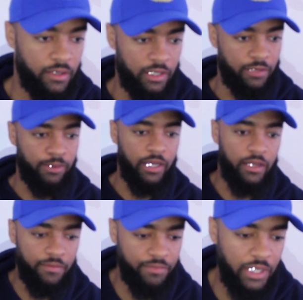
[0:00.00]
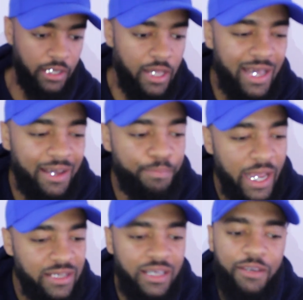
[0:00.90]
let's play it. It
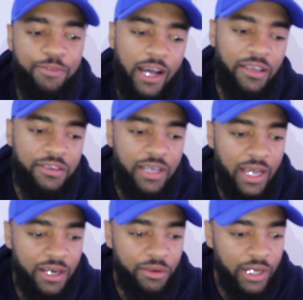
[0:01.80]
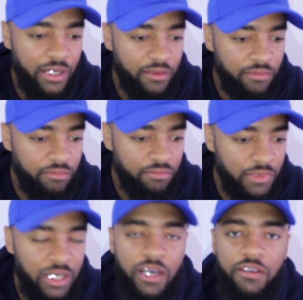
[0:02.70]
basically follows the 808.
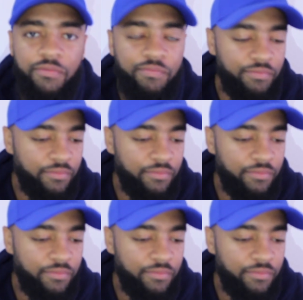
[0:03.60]
You know,